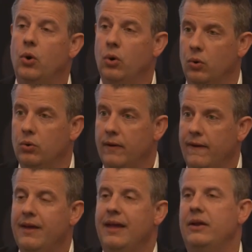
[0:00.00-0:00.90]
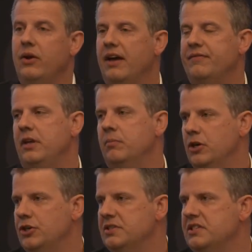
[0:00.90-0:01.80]
cool, and you have the
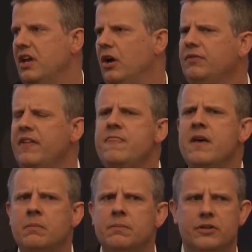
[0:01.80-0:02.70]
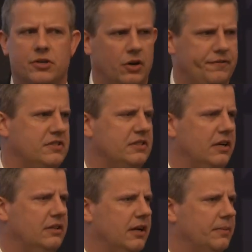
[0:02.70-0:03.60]
emergence of a number of
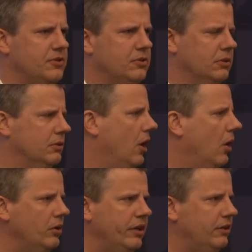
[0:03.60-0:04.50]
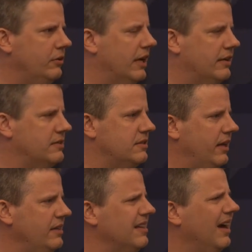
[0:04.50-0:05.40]
startups, not only in the United
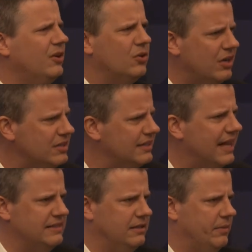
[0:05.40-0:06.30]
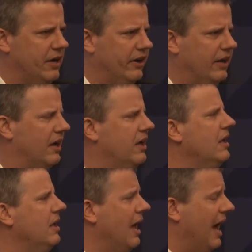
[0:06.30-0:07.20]
States, across Latin America,
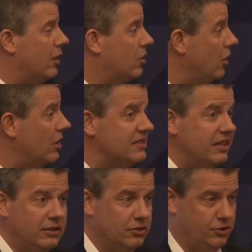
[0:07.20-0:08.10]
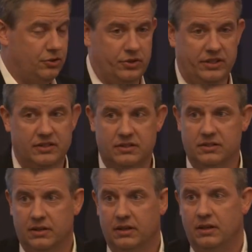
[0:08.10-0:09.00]
across industries,
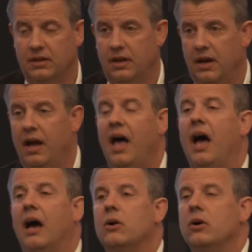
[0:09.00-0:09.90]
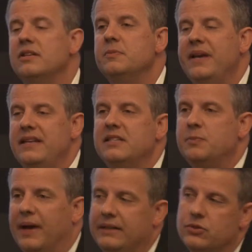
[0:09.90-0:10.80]
across many
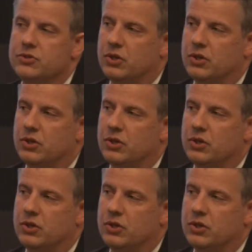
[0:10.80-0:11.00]
spectrums